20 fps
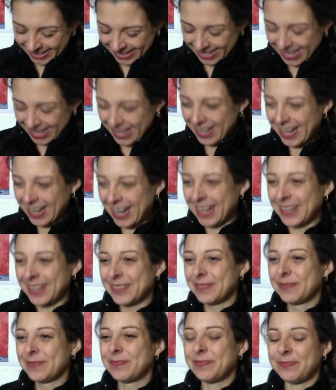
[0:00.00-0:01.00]
All right.
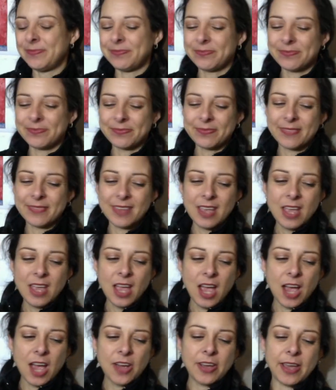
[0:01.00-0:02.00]

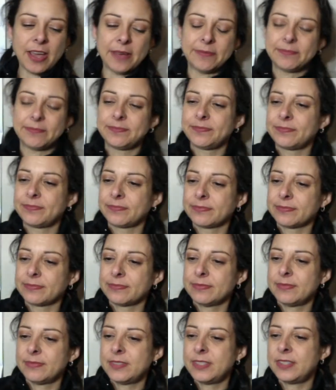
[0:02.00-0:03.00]
Okay.
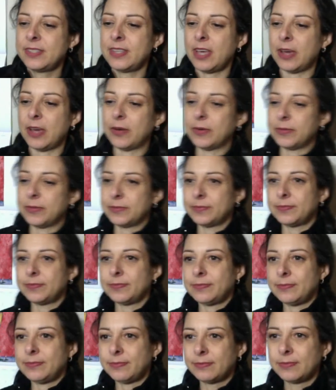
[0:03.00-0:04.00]
So,
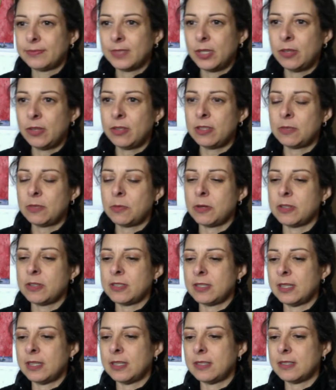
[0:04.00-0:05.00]
who this
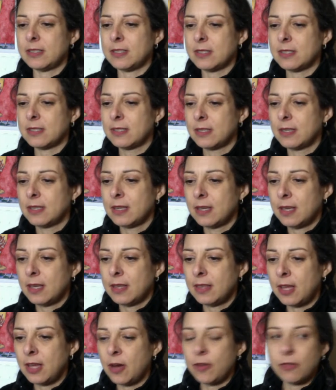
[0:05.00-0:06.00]
person is.
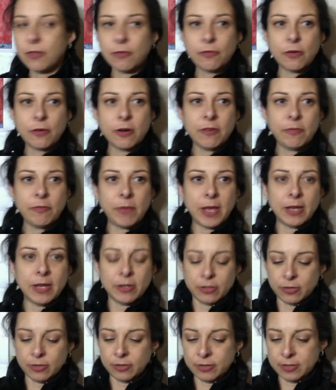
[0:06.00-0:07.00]
They are the Four of
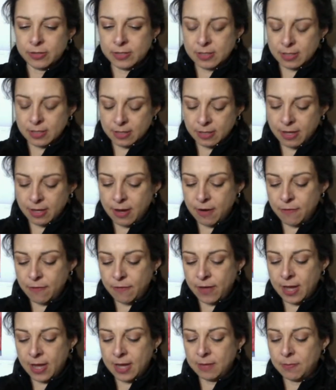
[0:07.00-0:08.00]
Pentacles,
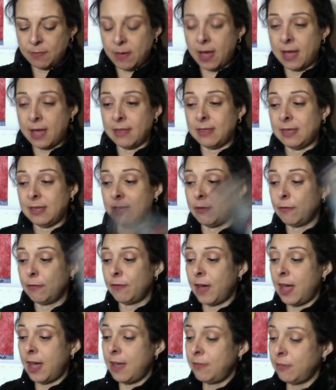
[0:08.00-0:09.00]
clarified by the
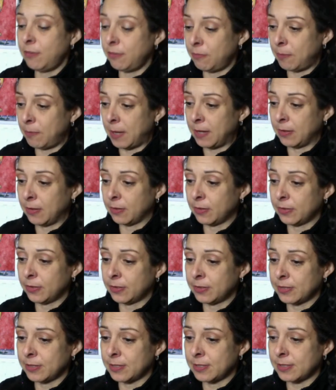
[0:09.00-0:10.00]
Five of
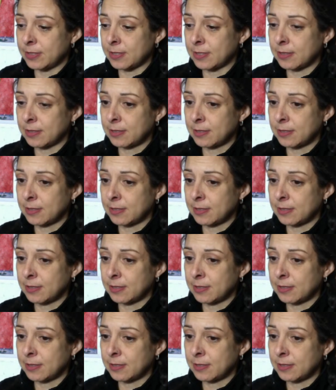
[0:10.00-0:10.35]
Pentacles,